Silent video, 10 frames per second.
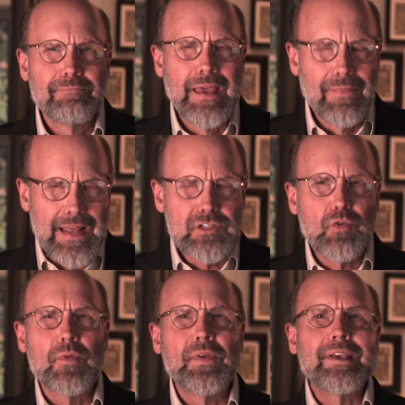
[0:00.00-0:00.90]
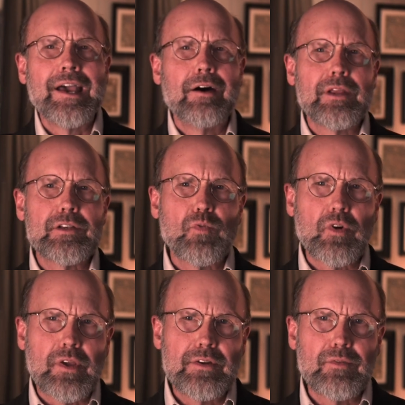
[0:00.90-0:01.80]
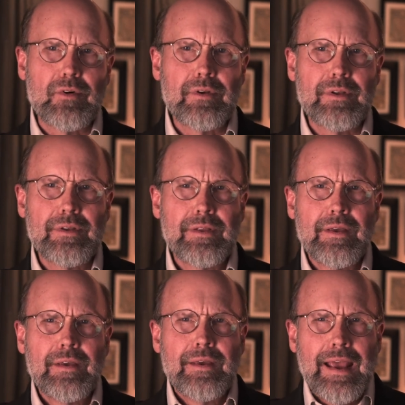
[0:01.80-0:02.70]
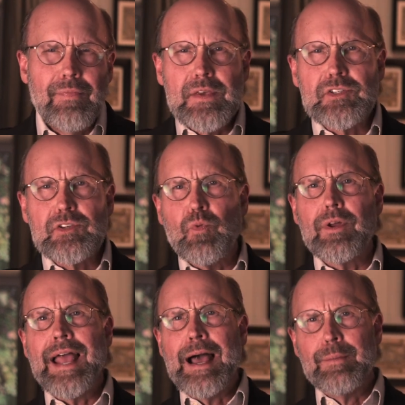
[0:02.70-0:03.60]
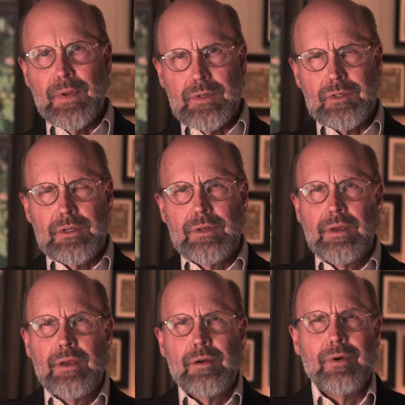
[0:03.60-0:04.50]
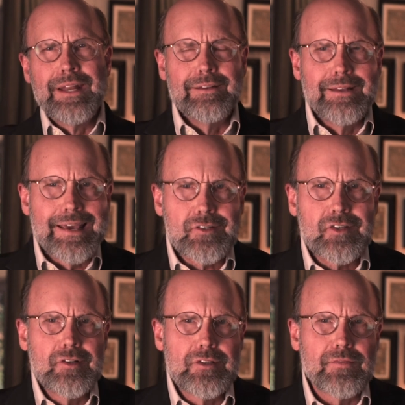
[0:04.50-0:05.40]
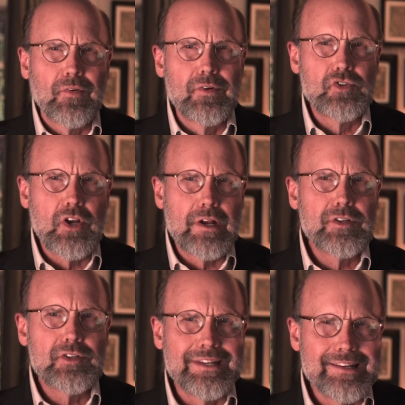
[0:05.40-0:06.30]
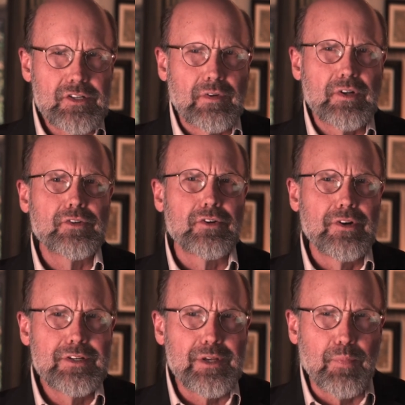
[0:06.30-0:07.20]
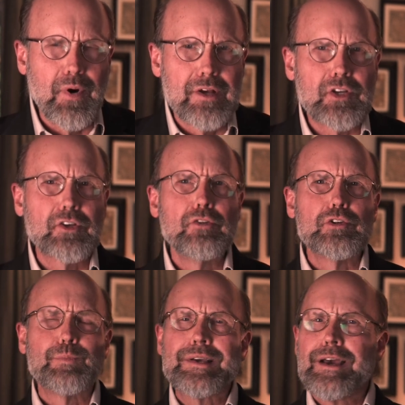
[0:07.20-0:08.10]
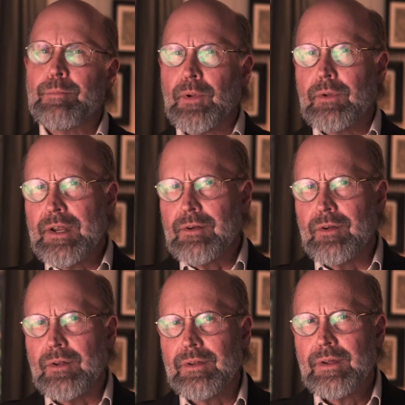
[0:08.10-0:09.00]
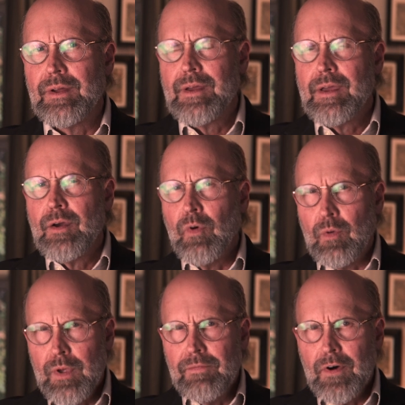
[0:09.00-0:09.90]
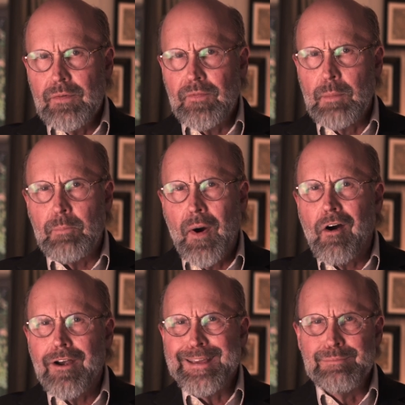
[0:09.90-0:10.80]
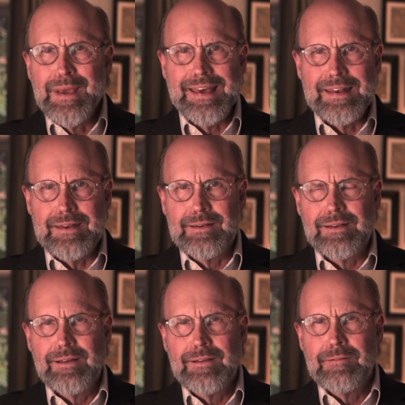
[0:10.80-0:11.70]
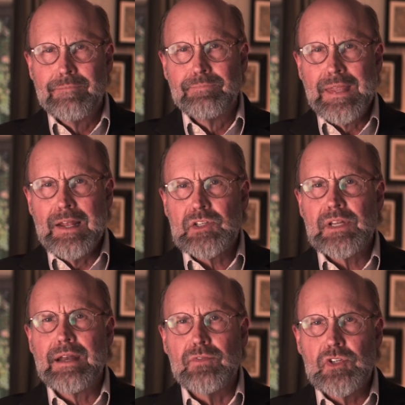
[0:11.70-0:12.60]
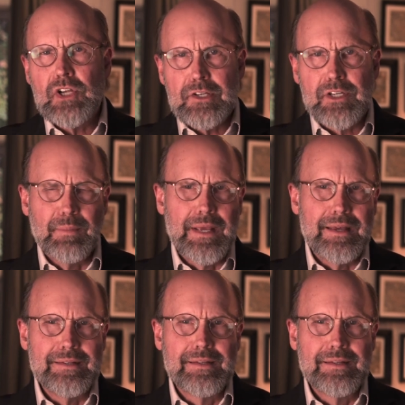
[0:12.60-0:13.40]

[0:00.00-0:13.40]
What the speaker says: And that's what the county is working toward. And this is what happens when elections for judges and district attorneys and prosecutors become political. When we vote for party men instead of just men,